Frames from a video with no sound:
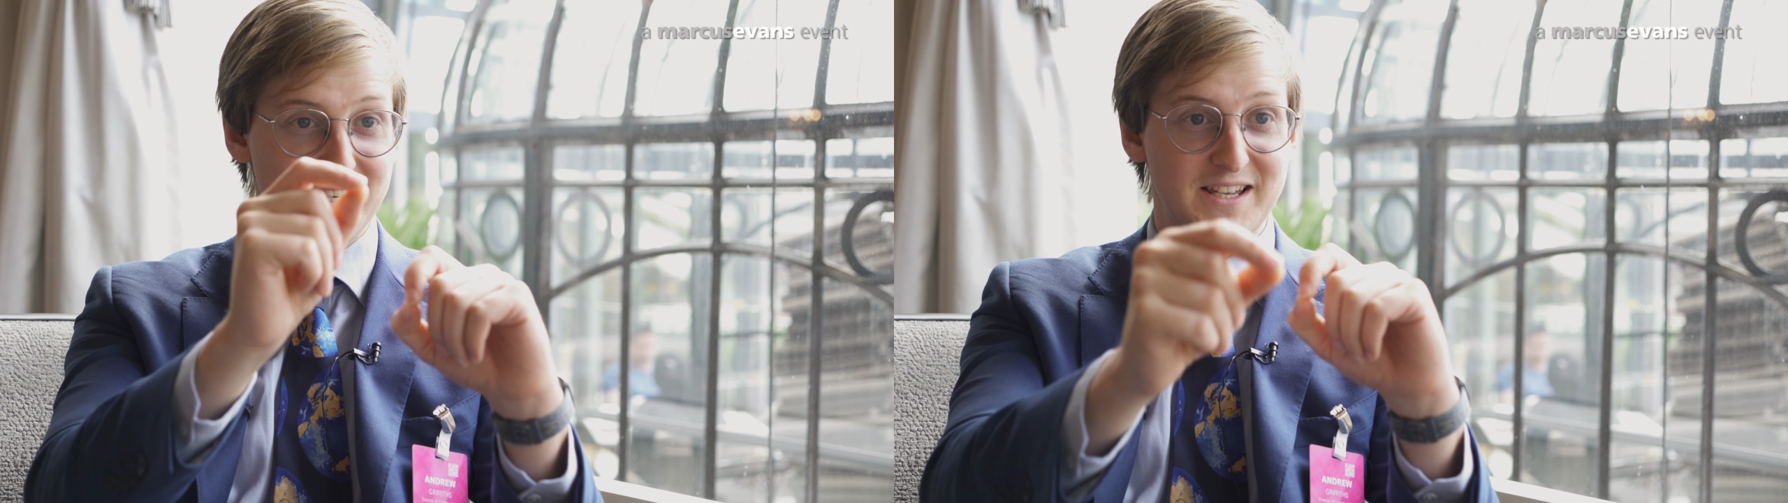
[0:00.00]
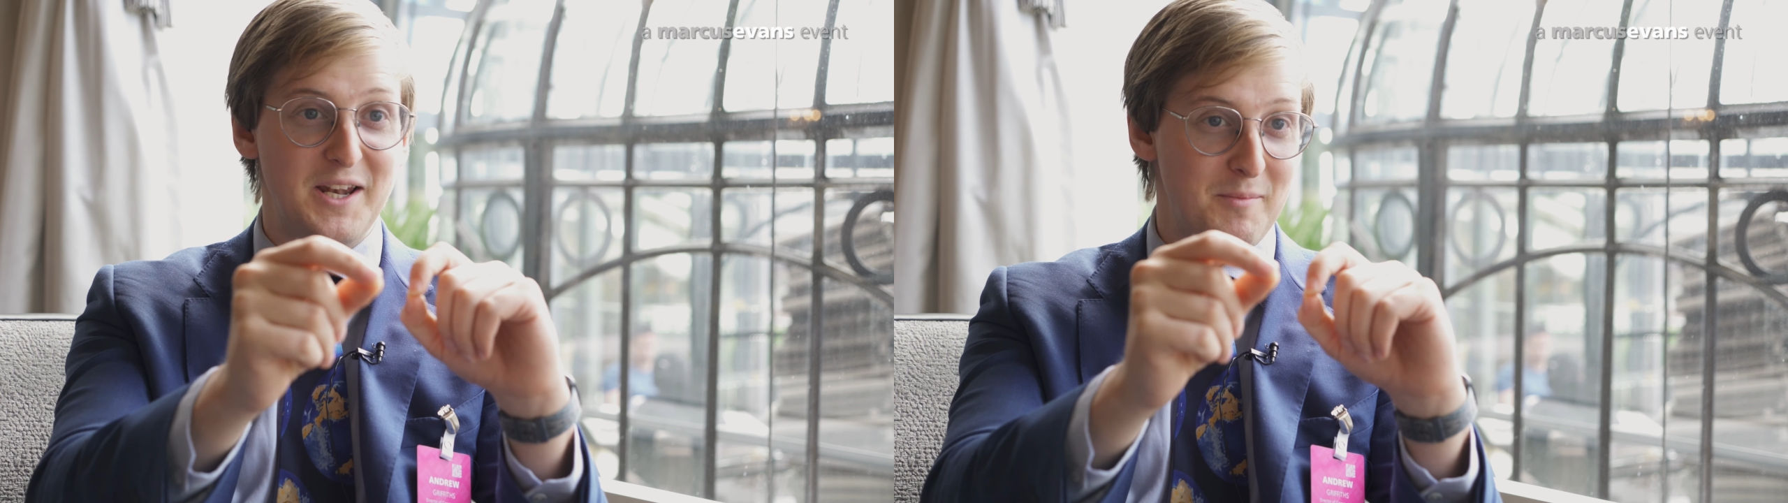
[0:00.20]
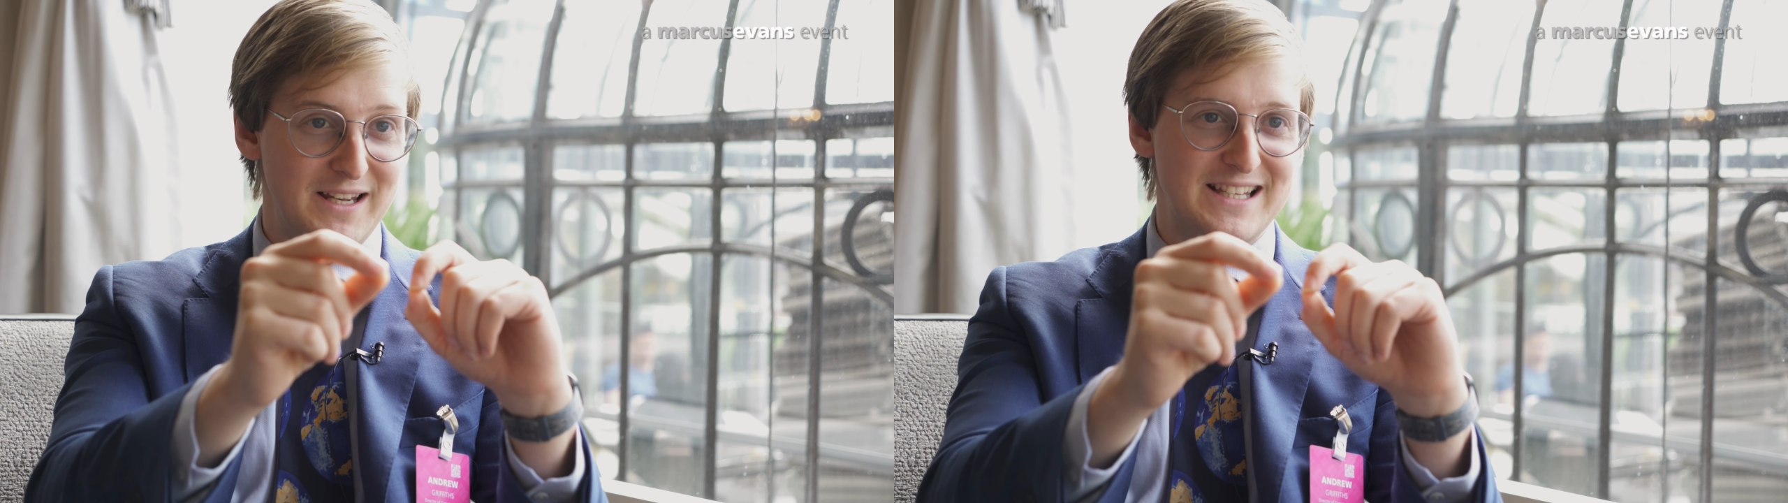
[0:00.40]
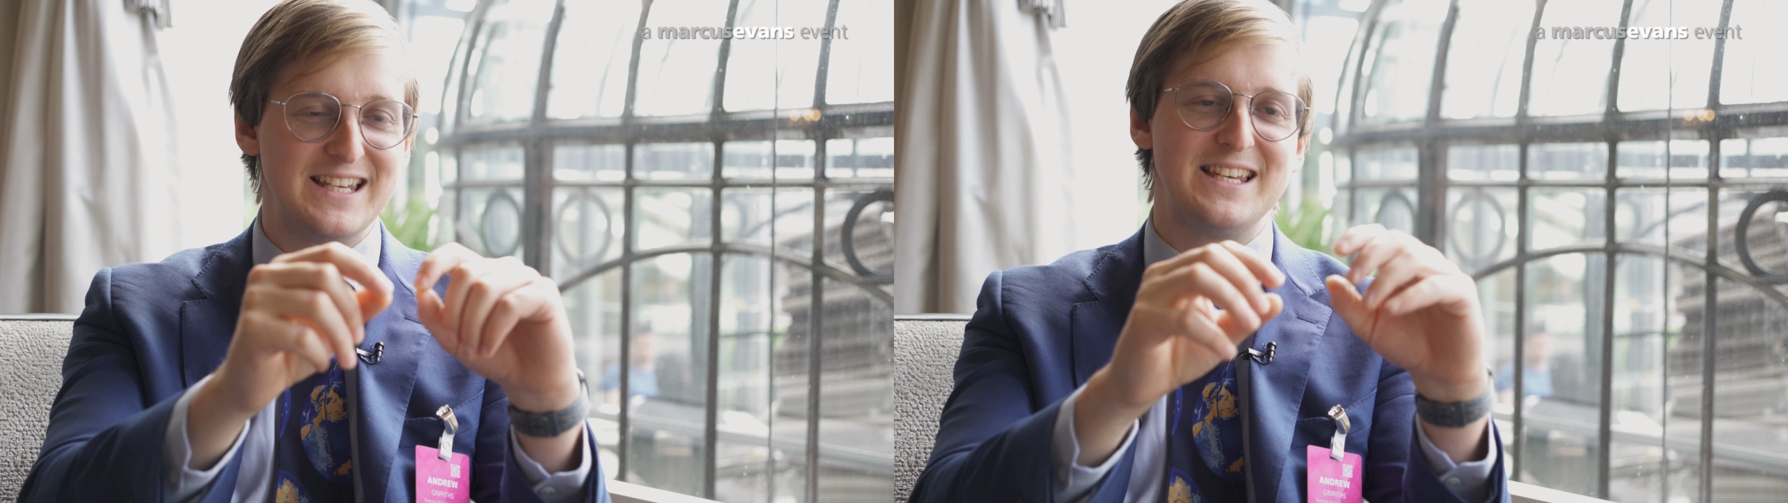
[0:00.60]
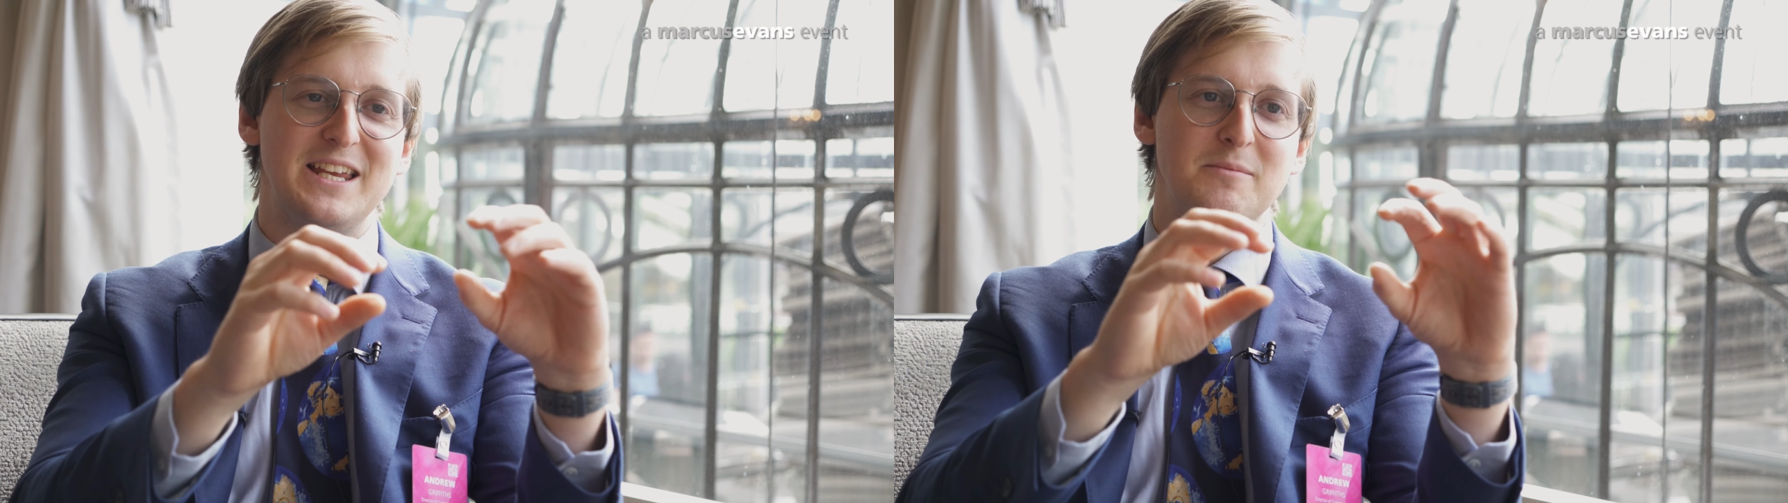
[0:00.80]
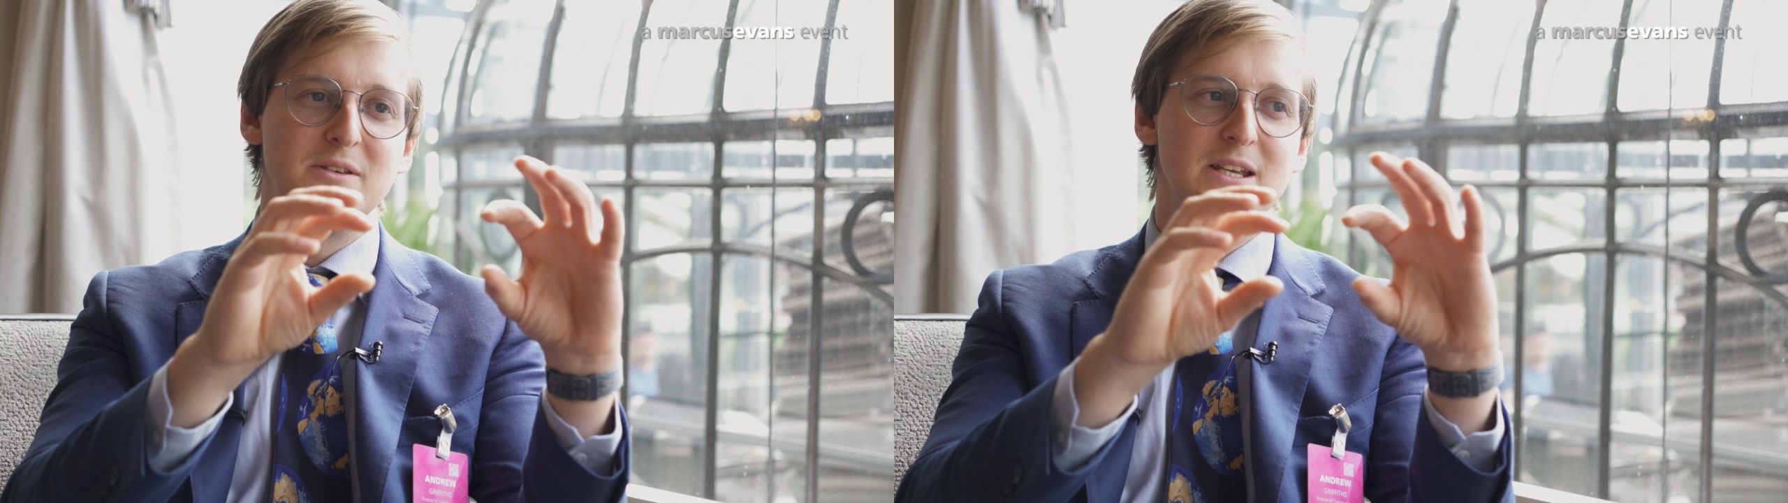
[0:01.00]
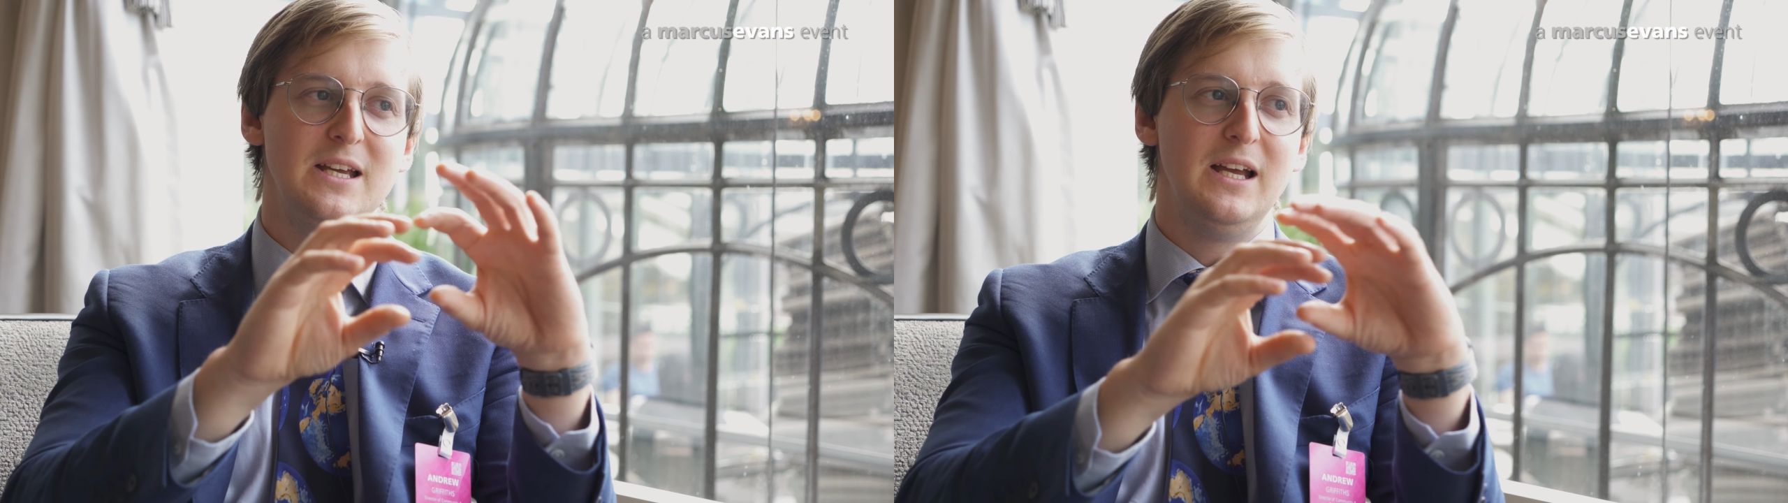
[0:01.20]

sustainability teams,